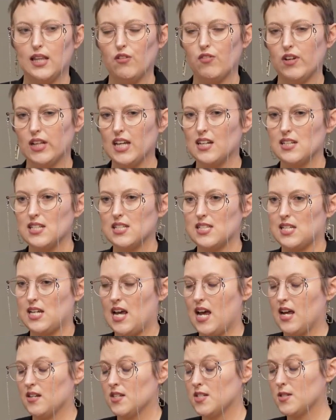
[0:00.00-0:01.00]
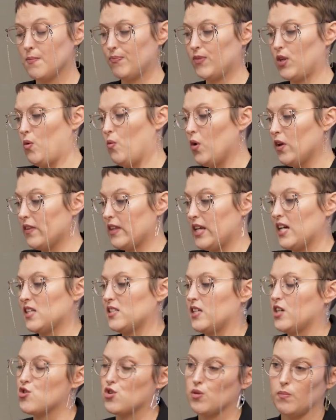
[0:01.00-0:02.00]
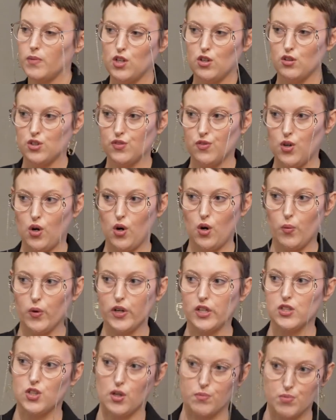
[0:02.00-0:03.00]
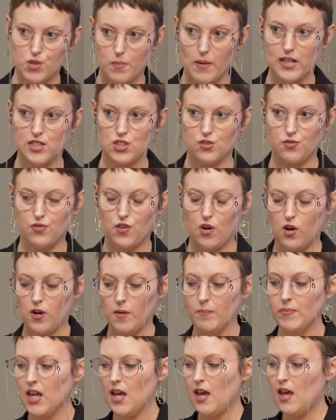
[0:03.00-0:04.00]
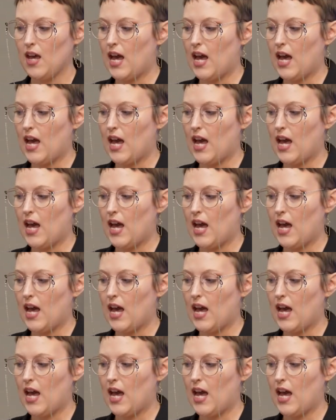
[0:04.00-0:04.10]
they really understand what the asset should be used for, what it's optimized for.